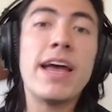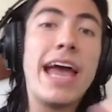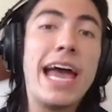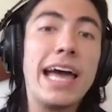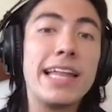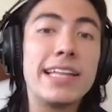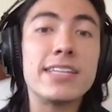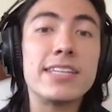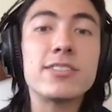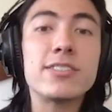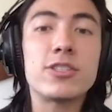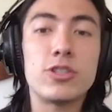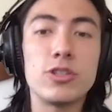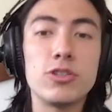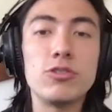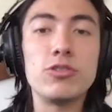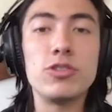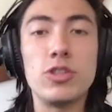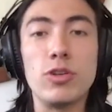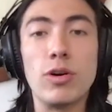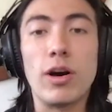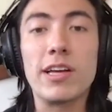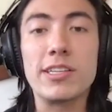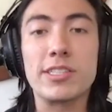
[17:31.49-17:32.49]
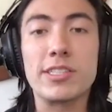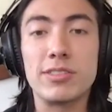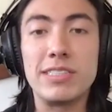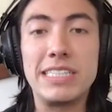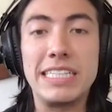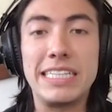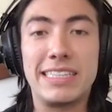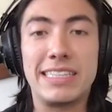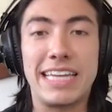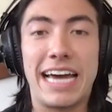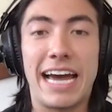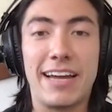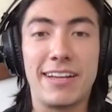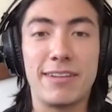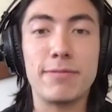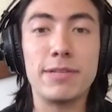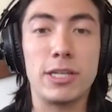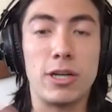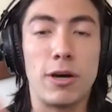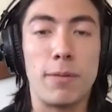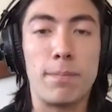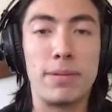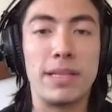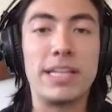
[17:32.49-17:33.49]
And then two, you also need that,
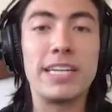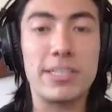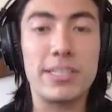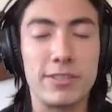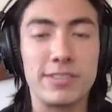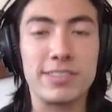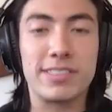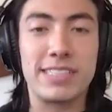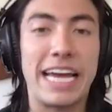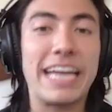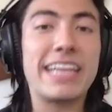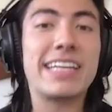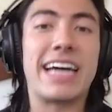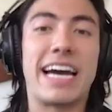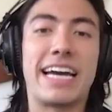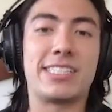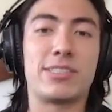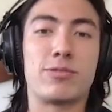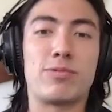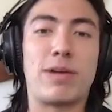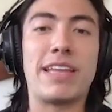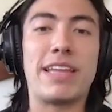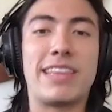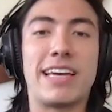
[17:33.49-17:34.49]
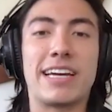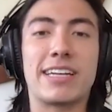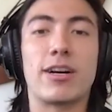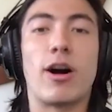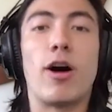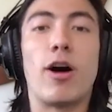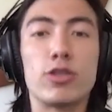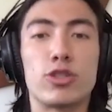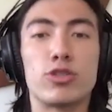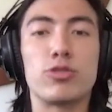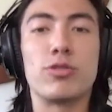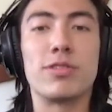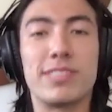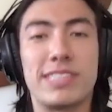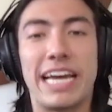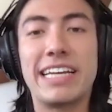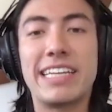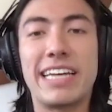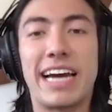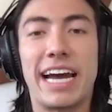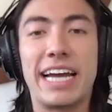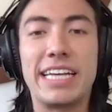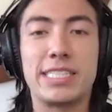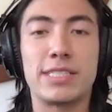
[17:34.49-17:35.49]
political zeitgeist, right? That cultural
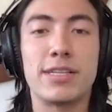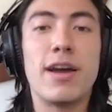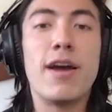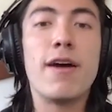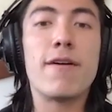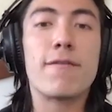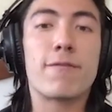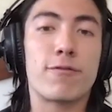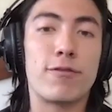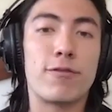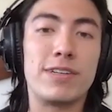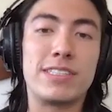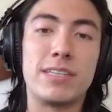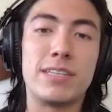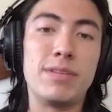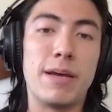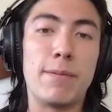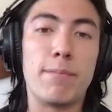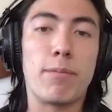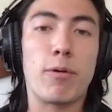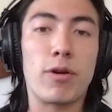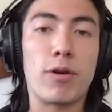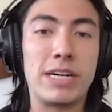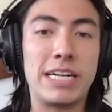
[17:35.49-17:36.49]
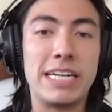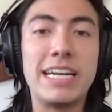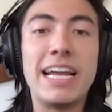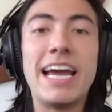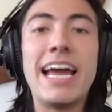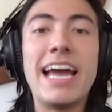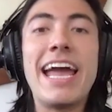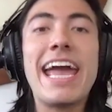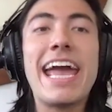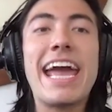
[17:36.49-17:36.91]
zeitgeist for it to be important.